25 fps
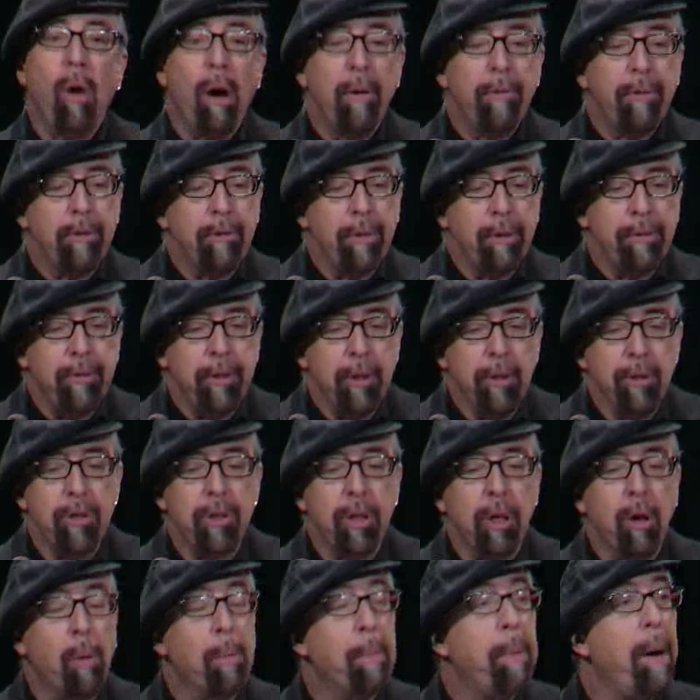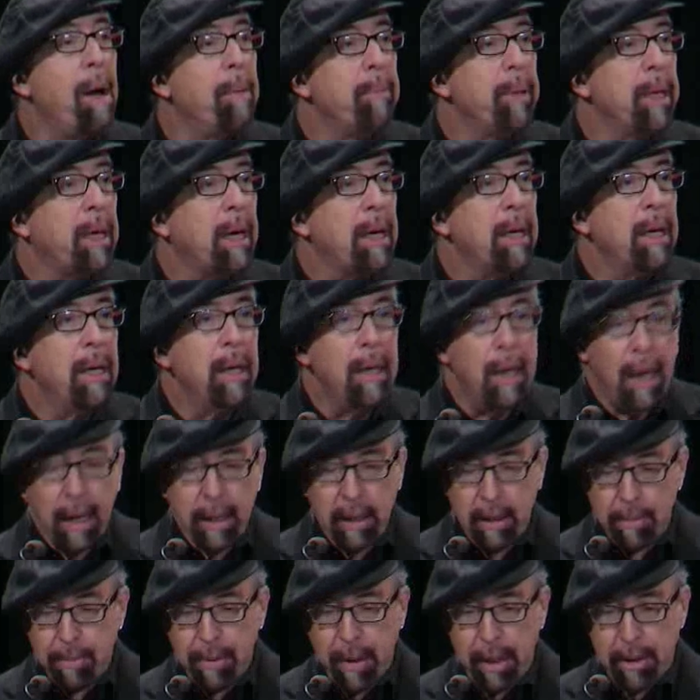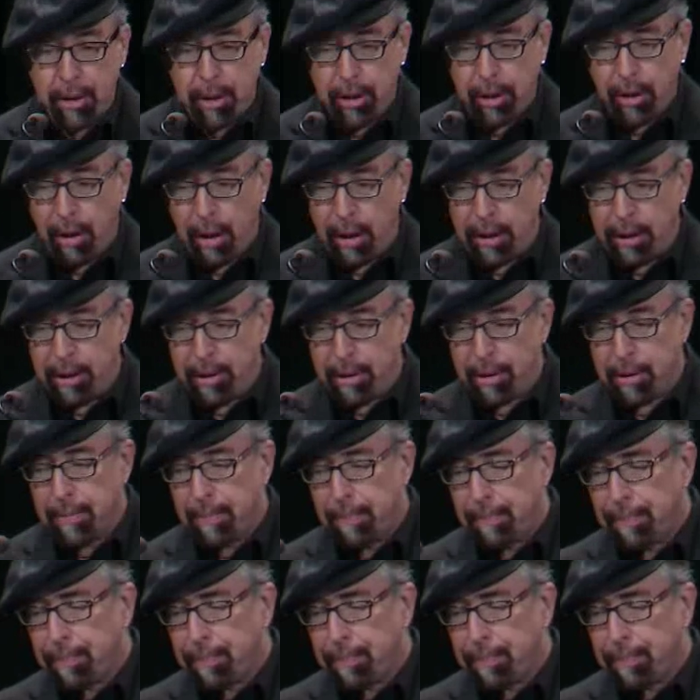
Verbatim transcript: often refuse to go public and to press charges.